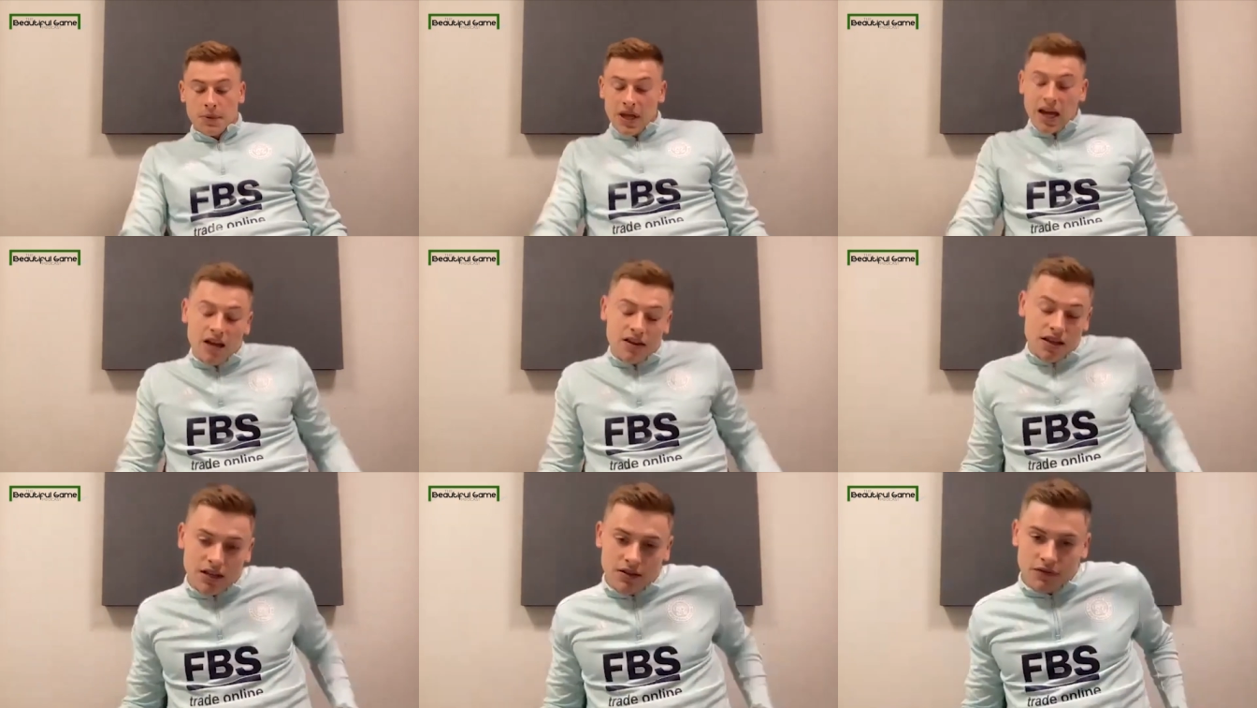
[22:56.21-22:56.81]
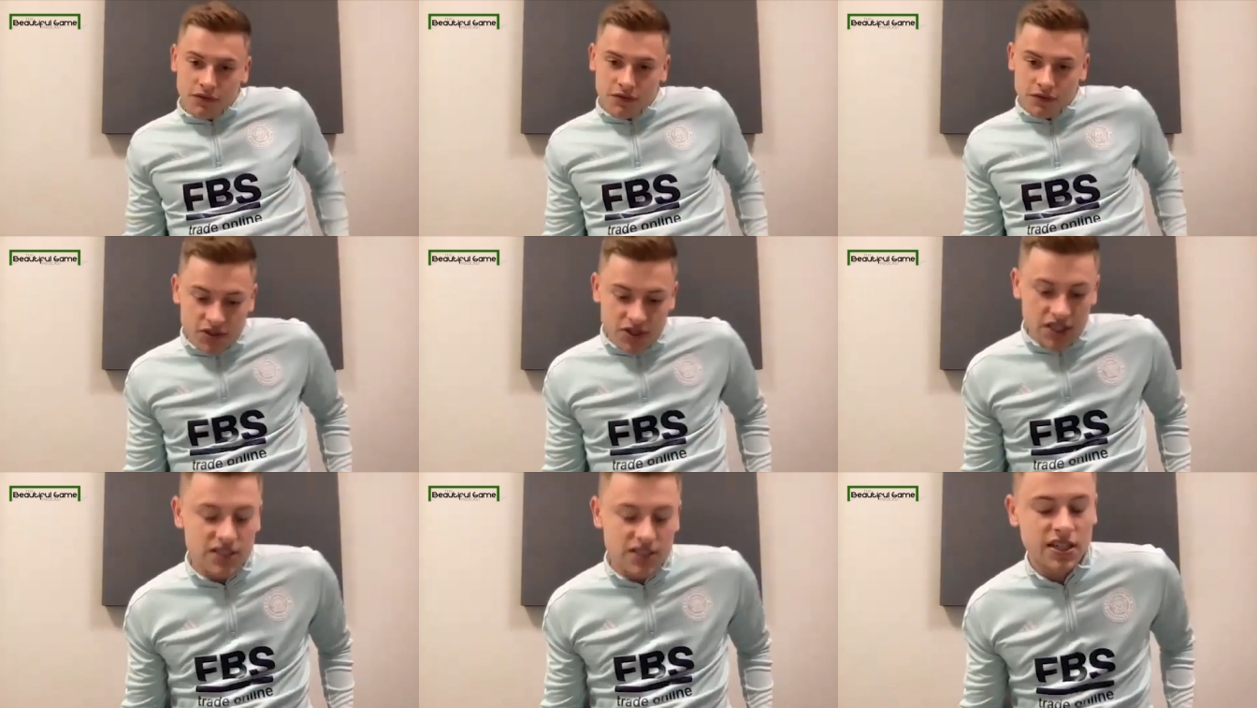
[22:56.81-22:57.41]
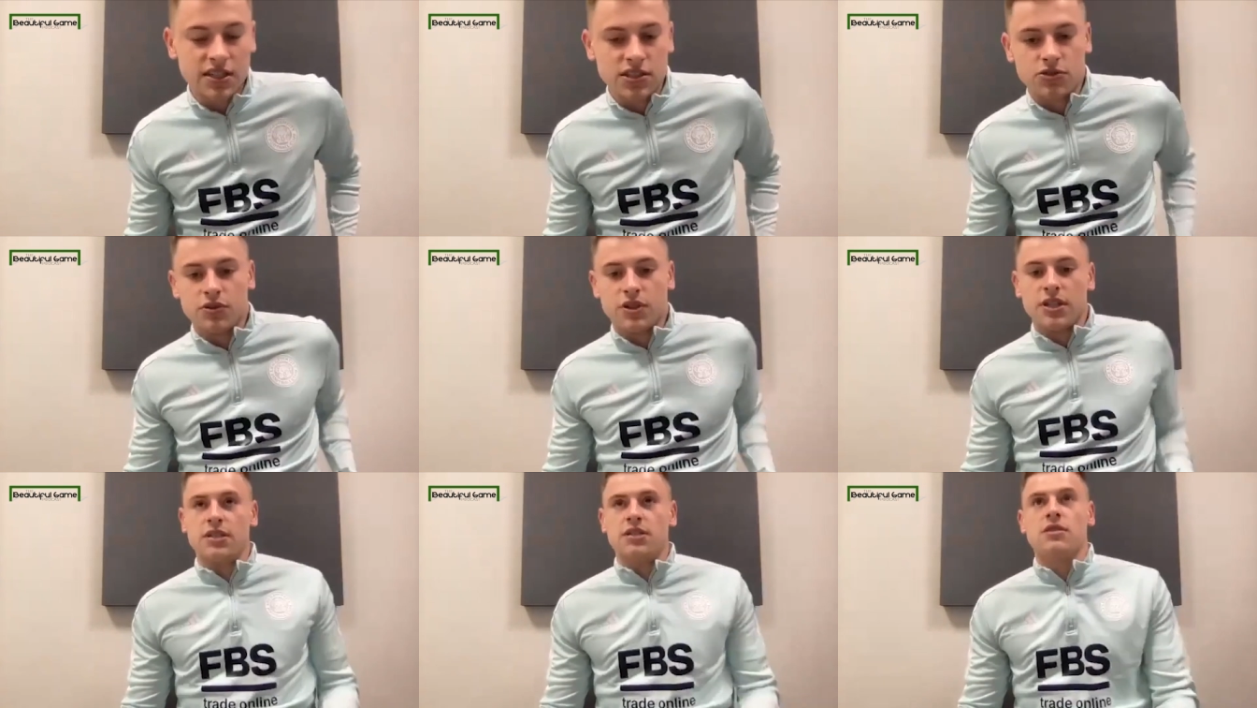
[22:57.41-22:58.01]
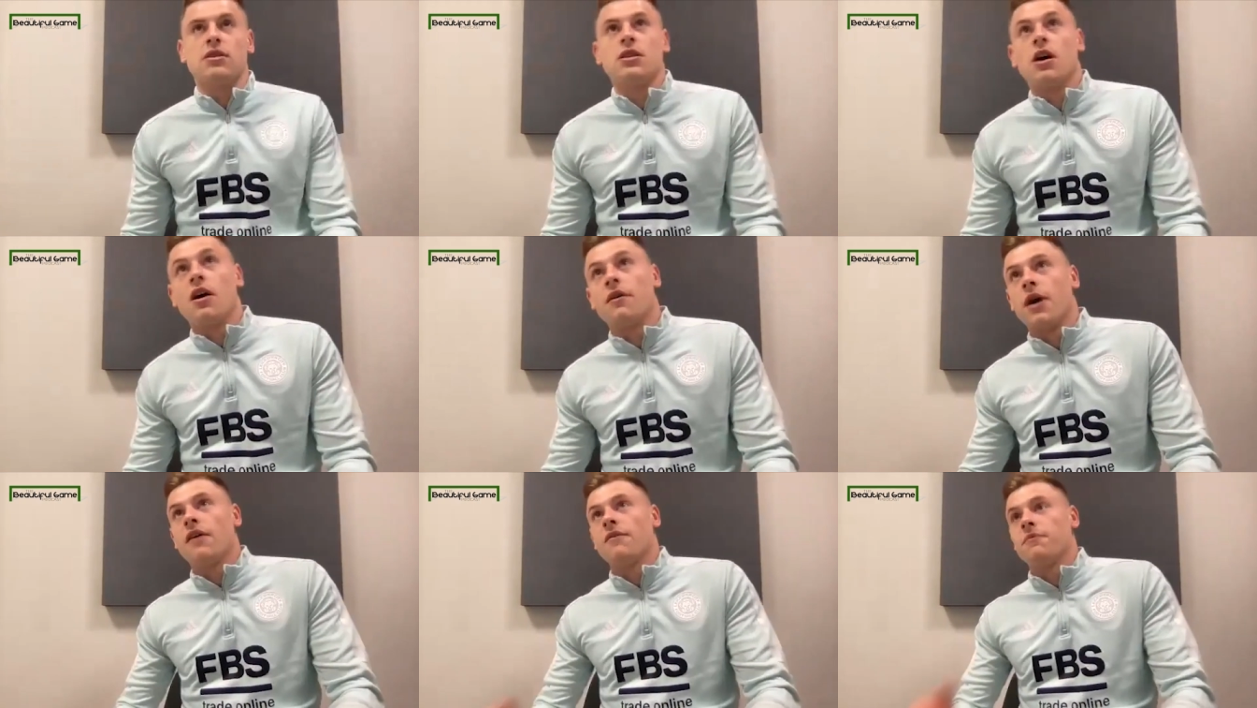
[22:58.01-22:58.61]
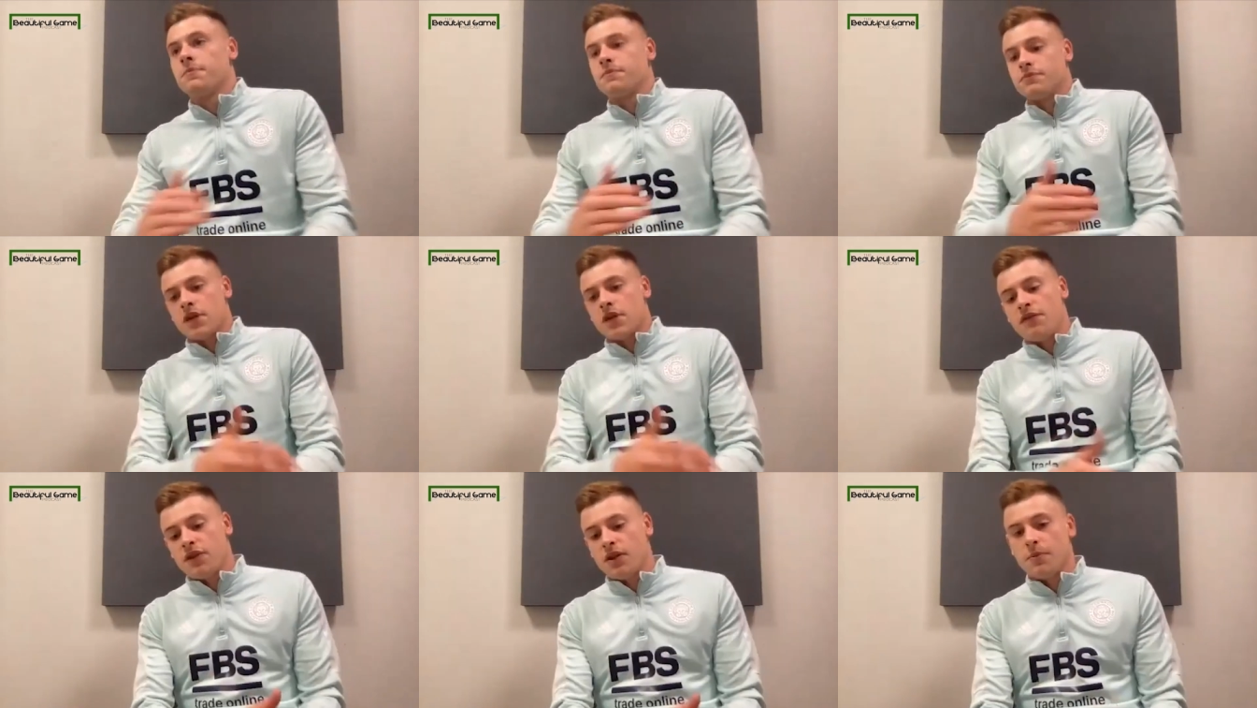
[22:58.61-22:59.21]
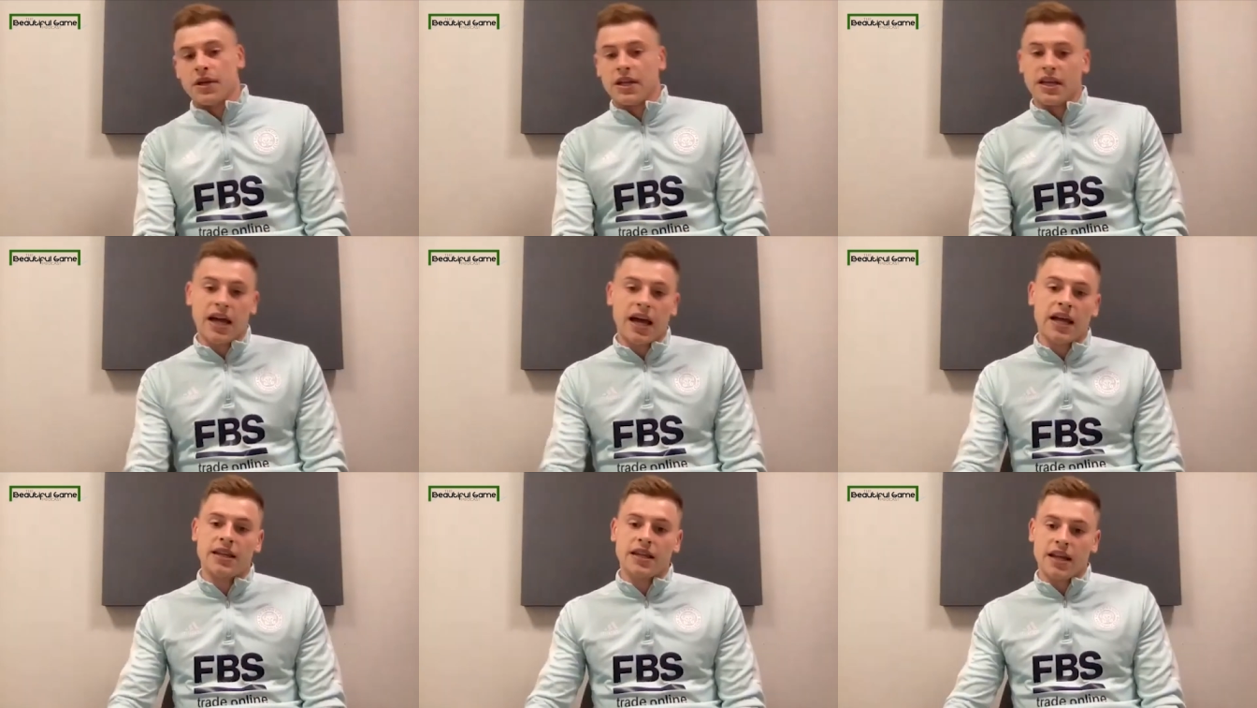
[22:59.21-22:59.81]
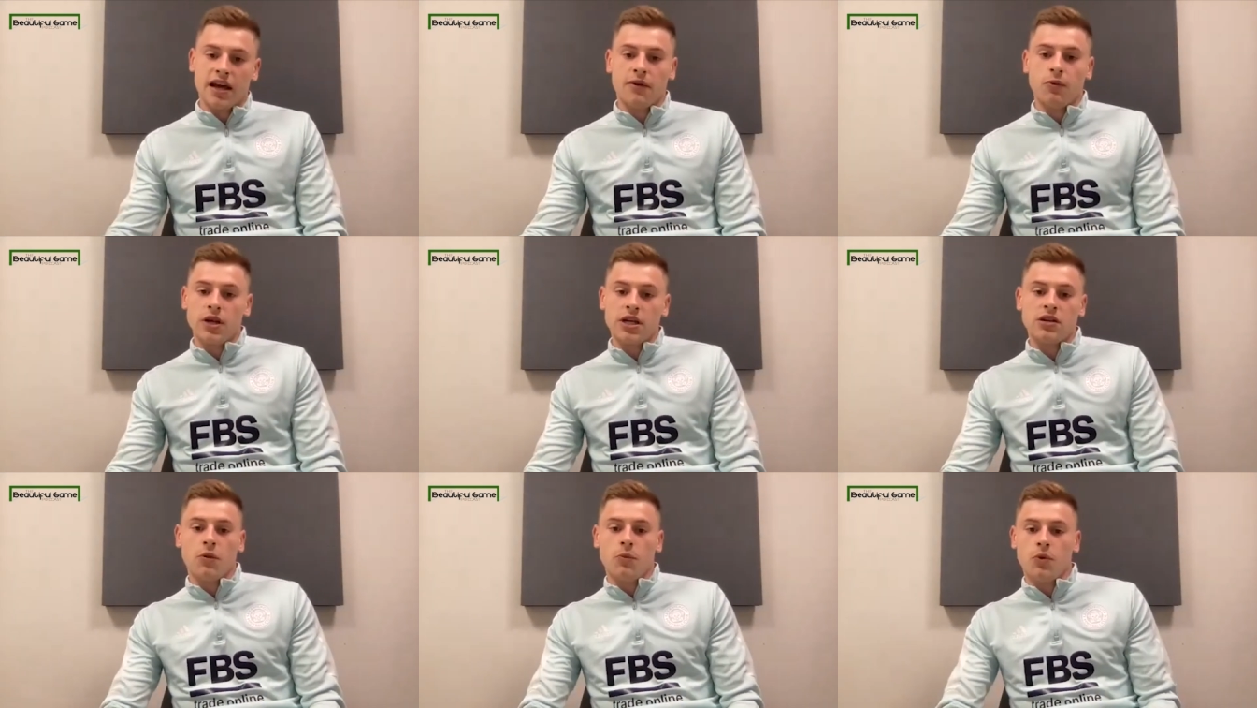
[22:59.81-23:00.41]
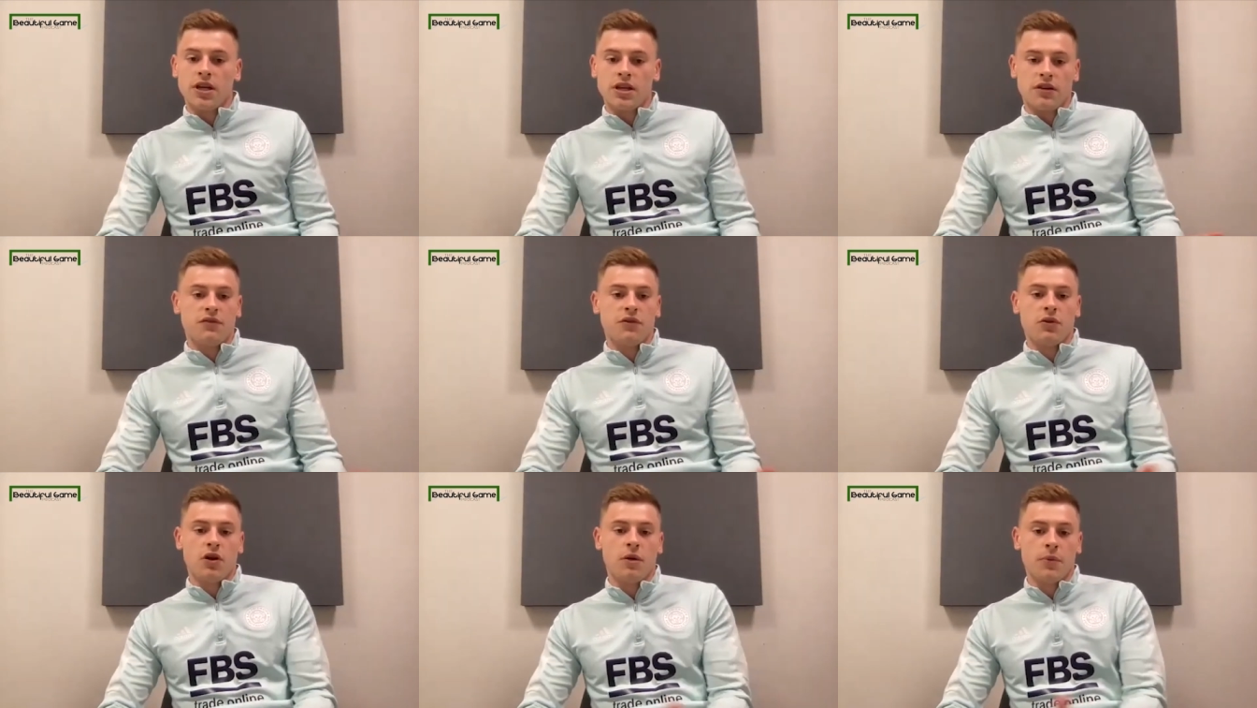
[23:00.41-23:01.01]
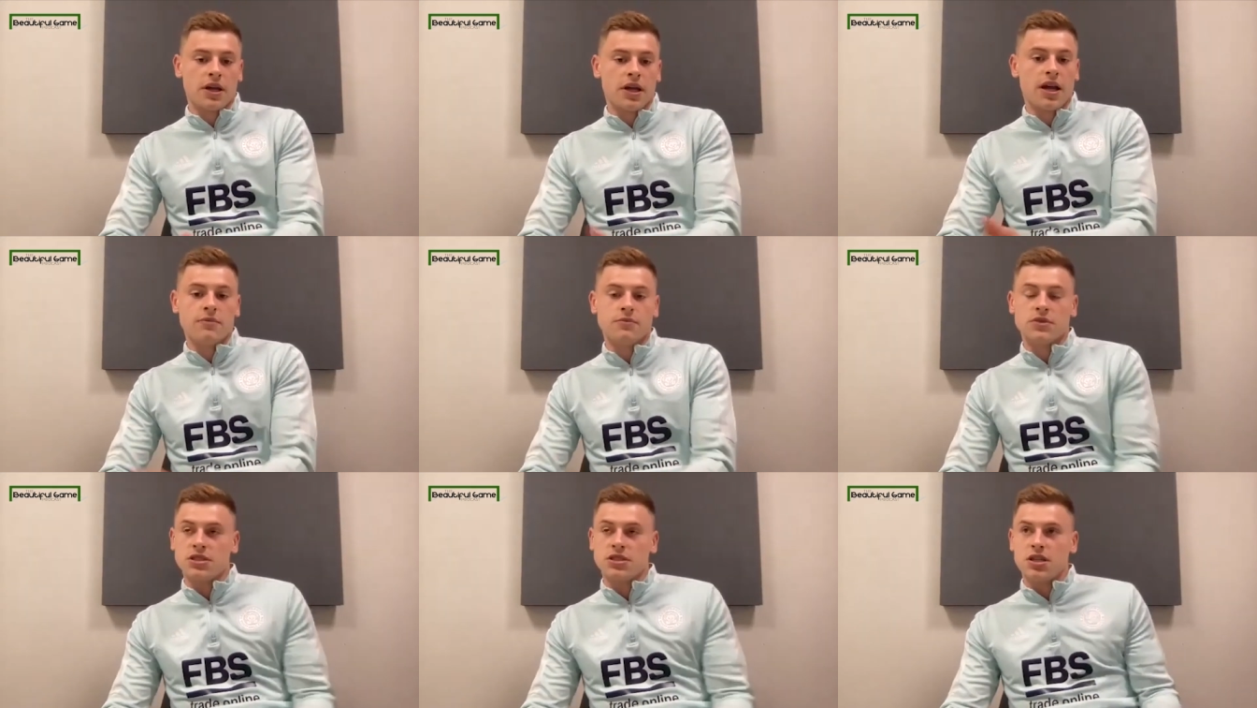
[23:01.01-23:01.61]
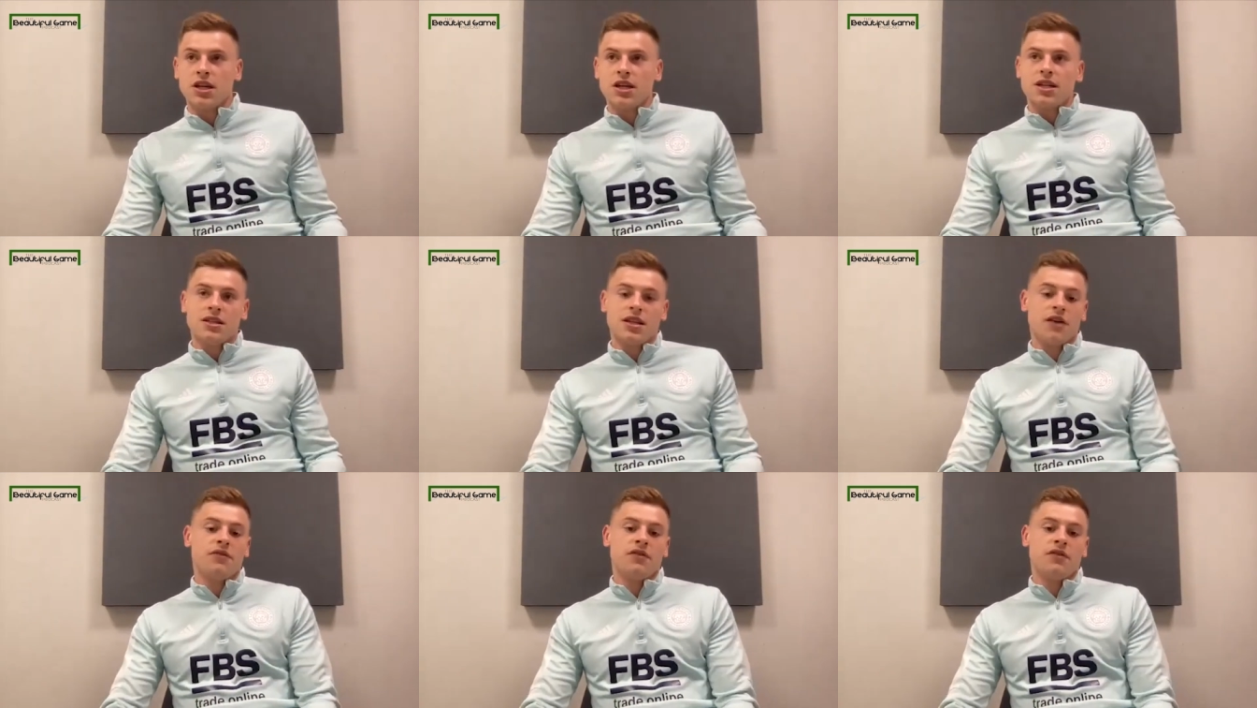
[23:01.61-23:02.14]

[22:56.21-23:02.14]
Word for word: I'm get. I think since the injury, you know, I've definitely been getting there week on week. I feel like my game's